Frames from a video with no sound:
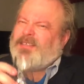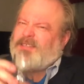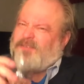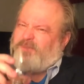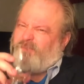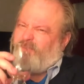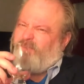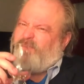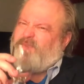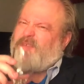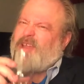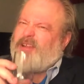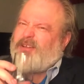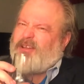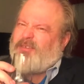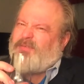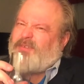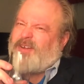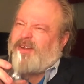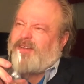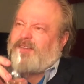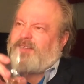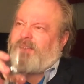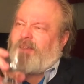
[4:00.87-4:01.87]
Very,
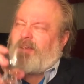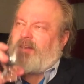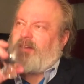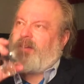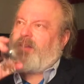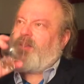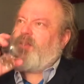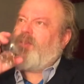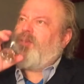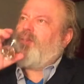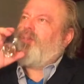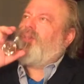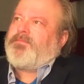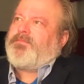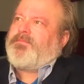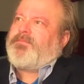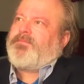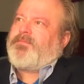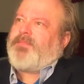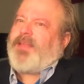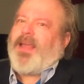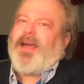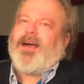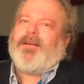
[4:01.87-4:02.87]
very subtle.
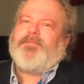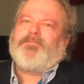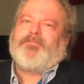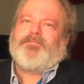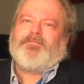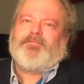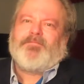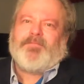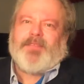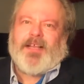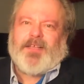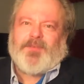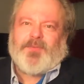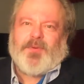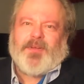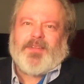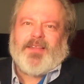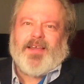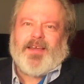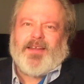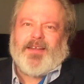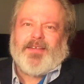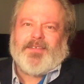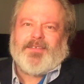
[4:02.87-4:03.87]
Yeah, that's what
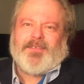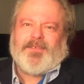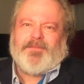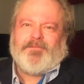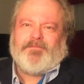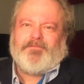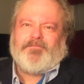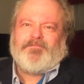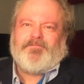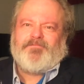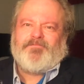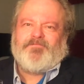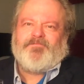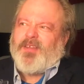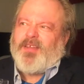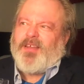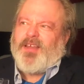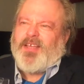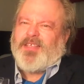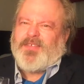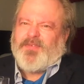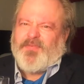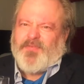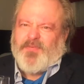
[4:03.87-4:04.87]
that is.
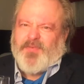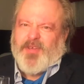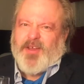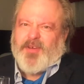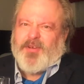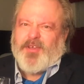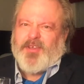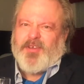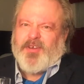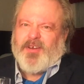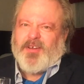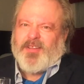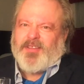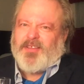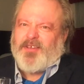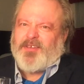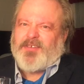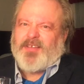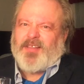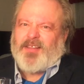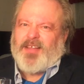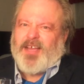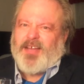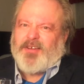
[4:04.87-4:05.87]
It's very good.
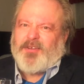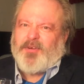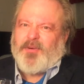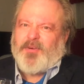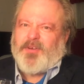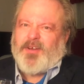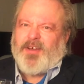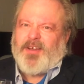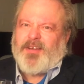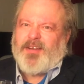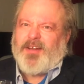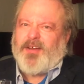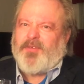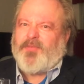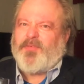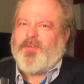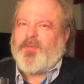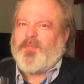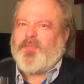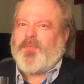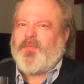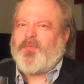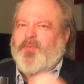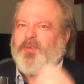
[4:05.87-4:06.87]
There's a lot going on there
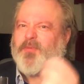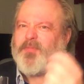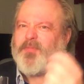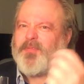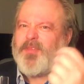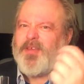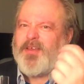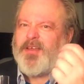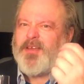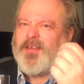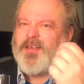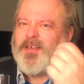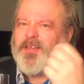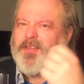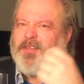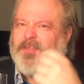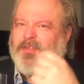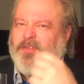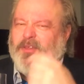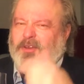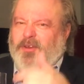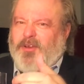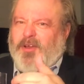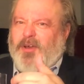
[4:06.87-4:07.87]
from from the
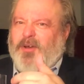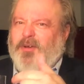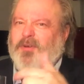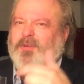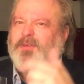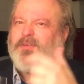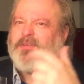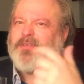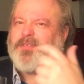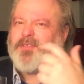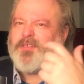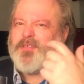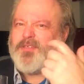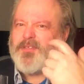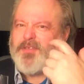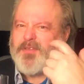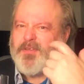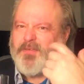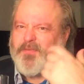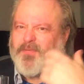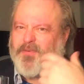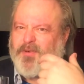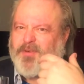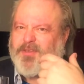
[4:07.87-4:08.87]
the nose to the
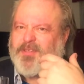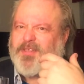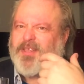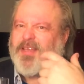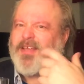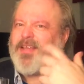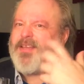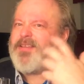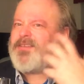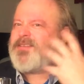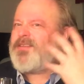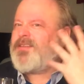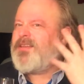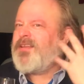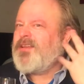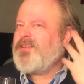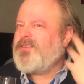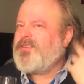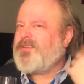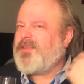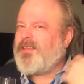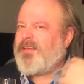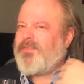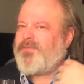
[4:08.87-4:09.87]
first taste
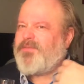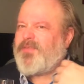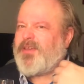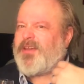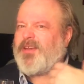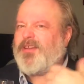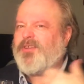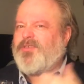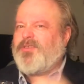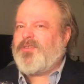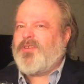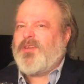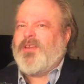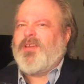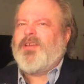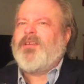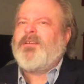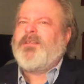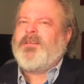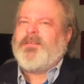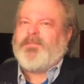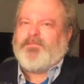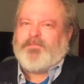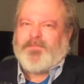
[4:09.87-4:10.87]
to the finish.
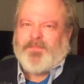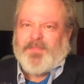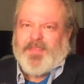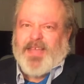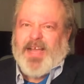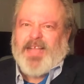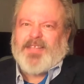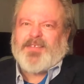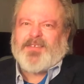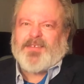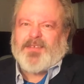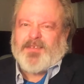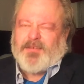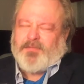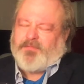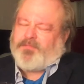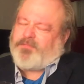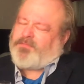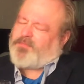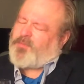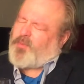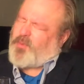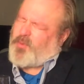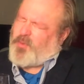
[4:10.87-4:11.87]
That's
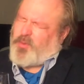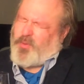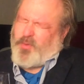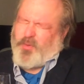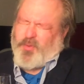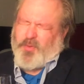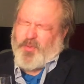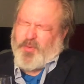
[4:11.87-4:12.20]
whew,